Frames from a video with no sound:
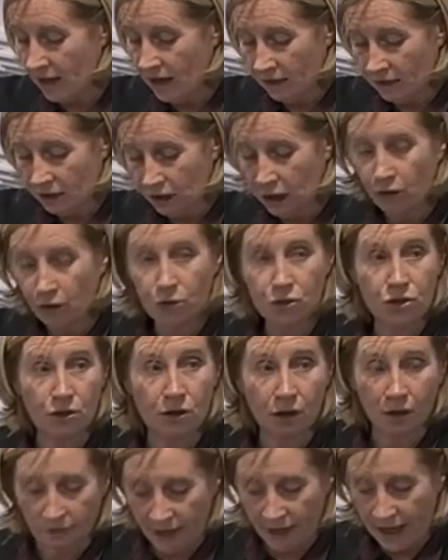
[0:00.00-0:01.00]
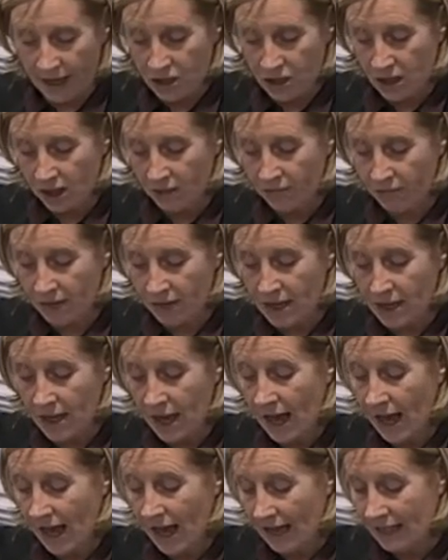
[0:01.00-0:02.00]
the closure of HIV
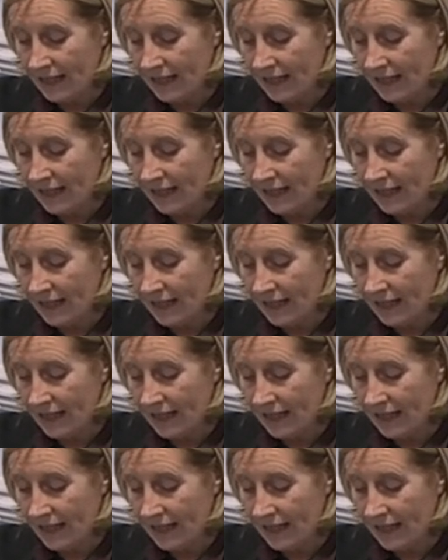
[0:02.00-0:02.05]
and